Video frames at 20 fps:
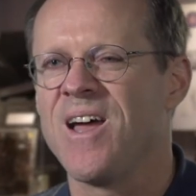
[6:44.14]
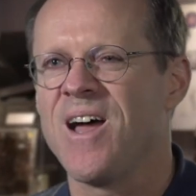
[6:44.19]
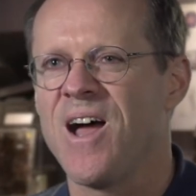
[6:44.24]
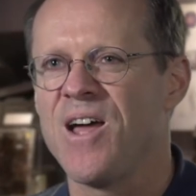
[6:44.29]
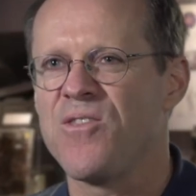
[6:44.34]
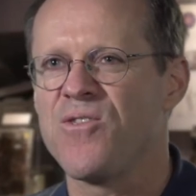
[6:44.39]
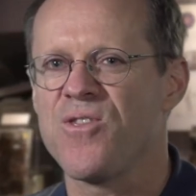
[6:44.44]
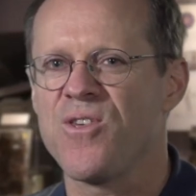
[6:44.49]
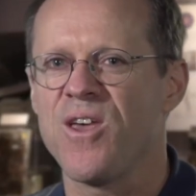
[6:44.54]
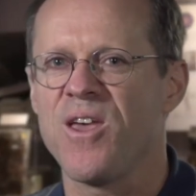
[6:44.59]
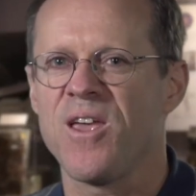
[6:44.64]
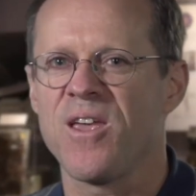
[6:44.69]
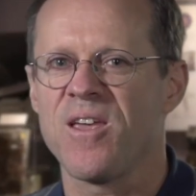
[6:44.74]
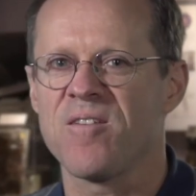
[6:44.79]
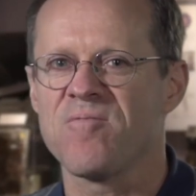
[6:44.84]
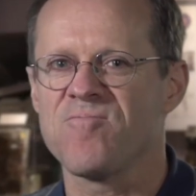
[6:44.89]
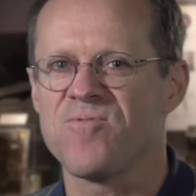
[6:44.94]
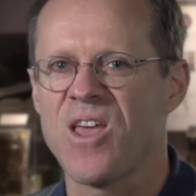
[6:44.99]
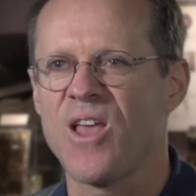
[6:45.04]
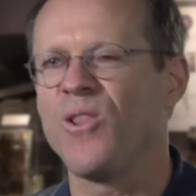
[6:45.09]
I
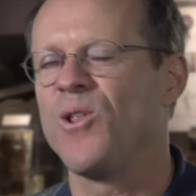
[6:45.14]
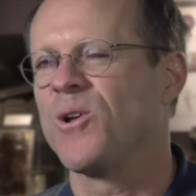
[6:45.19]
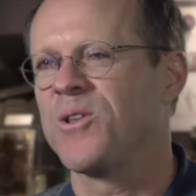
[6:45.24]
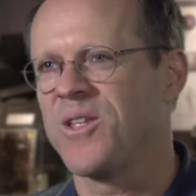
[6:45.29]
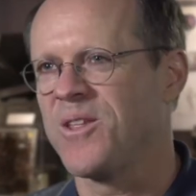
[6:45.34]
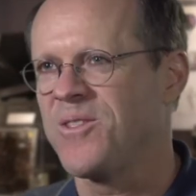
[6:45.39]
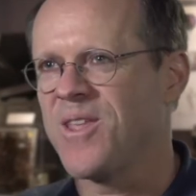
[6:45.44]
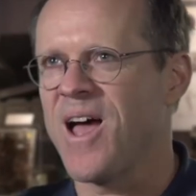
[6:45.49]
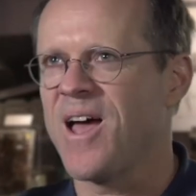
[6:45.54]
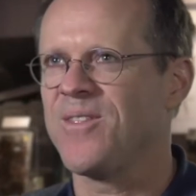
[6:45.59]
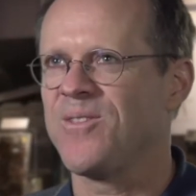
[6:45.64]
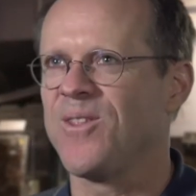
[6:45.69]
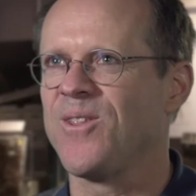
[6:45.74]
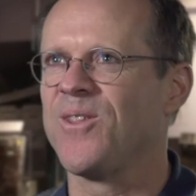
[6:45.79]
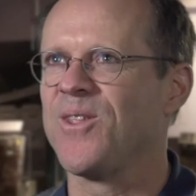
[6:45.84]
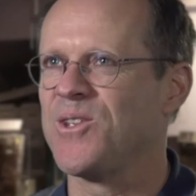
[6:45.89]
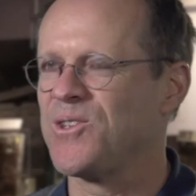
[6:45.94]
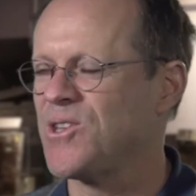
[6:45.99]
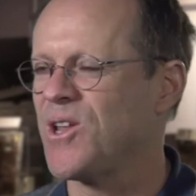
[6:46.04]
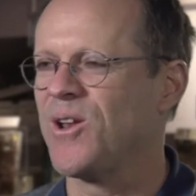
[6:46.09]
think they looked at that
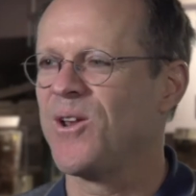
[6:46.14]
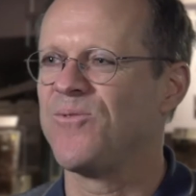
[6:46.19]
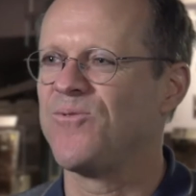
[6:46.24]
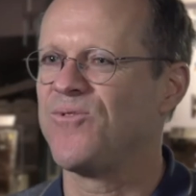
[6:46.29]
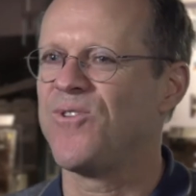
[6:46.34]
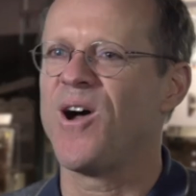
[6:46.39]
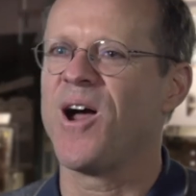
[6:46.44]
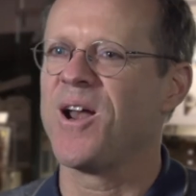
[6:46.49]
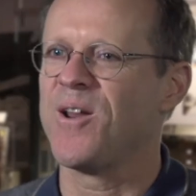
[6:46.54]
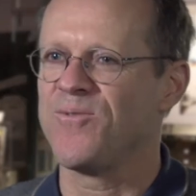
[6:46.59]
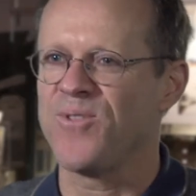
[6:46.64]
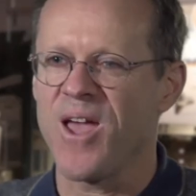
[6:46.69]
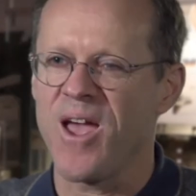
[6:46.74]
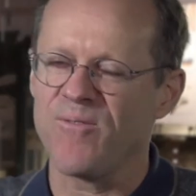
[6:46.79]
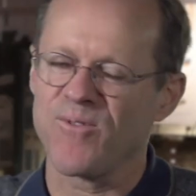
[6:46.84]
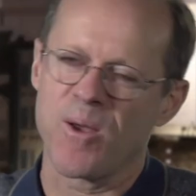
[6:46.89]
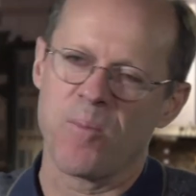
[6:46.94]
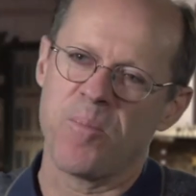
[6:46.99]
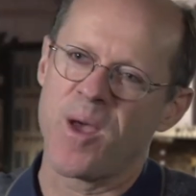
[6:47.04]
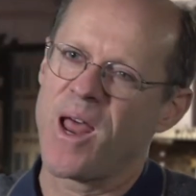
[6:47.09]
and they said, fine, if they
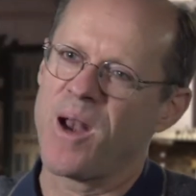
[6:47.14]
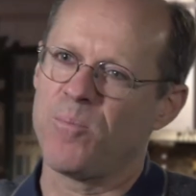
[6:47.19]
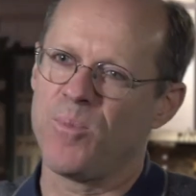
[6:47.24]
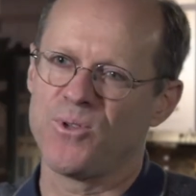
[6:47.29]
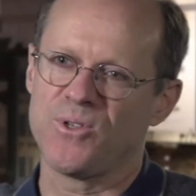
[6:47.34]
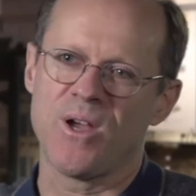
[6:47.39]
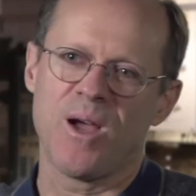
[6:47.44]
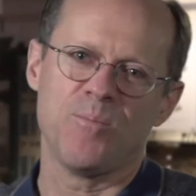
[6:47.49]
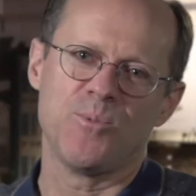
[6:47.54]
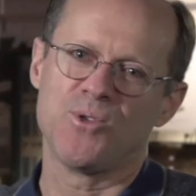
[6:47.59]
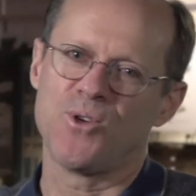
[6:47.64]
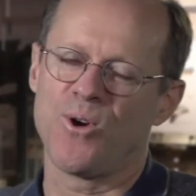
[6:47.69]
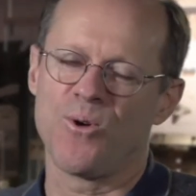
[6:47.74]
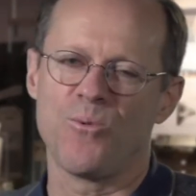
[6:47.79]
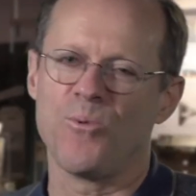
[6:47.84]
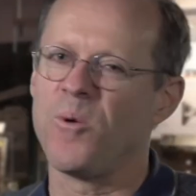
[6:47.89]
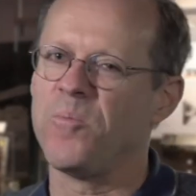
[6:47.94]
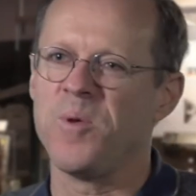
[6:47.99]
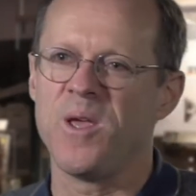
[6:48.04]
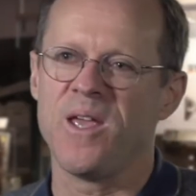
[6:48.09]
have compatible time
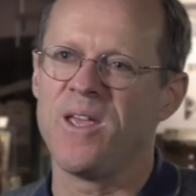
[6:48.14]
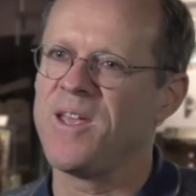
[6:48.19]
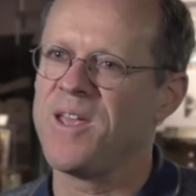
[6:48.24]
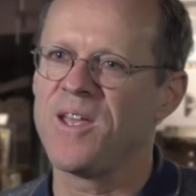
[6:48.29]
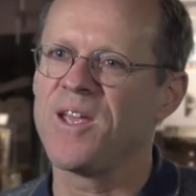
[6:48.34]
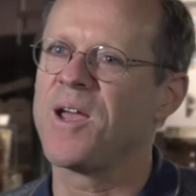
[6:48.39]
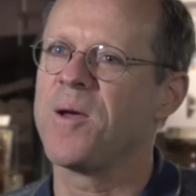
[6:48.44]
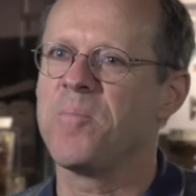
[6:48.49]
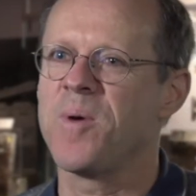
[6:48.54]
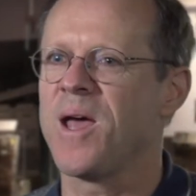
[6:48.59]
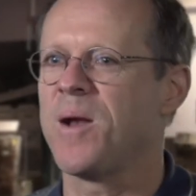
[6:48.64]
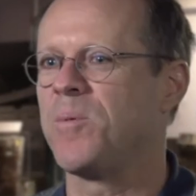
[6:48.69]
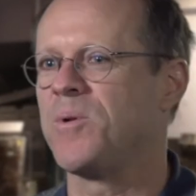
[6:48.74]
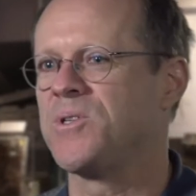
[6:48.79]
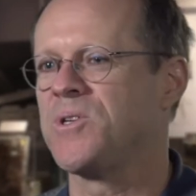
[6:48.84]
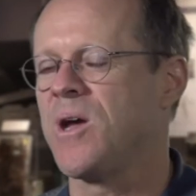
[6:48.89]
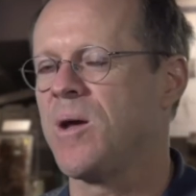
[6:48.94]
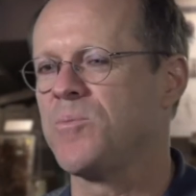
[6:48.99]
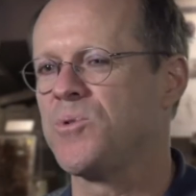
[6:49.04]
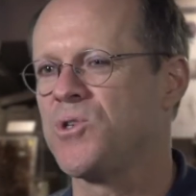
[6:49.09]
sharing, we'll be incompatible
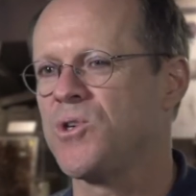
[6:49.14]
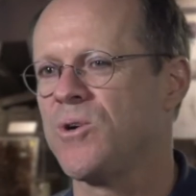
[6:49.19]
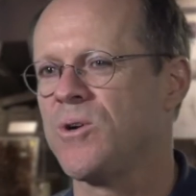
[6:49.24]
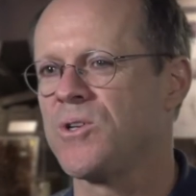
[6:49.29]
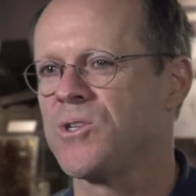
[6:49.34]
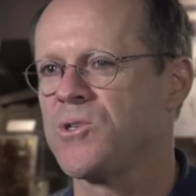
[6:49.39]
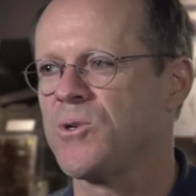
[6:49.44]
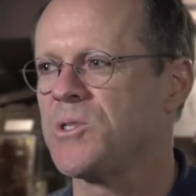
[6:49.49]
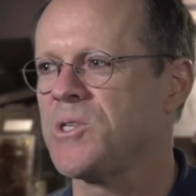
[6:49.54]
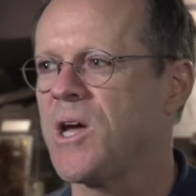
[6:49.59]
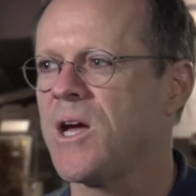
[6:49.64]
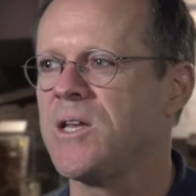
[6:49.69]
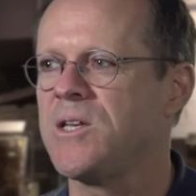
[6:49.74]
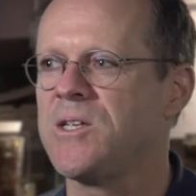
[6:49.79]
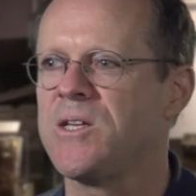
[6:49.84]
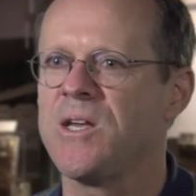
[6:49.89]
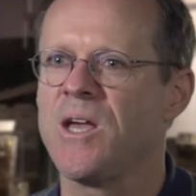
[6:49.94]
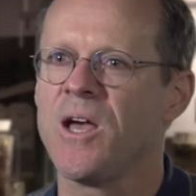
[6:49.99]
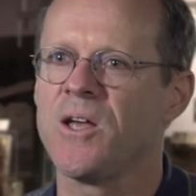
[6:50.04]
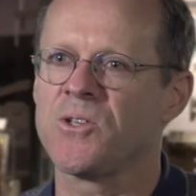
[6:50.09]
time sharing, so it's
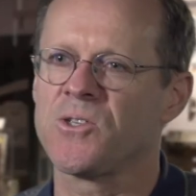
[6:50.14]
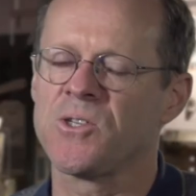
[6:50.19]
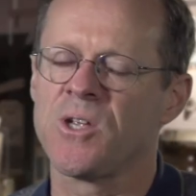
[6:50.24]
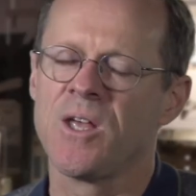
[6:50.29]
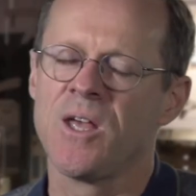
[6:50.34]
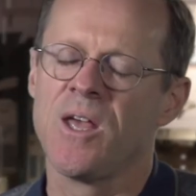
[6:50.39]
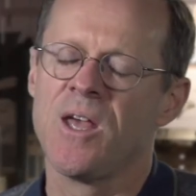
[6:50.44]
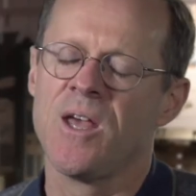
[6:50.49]
ITS.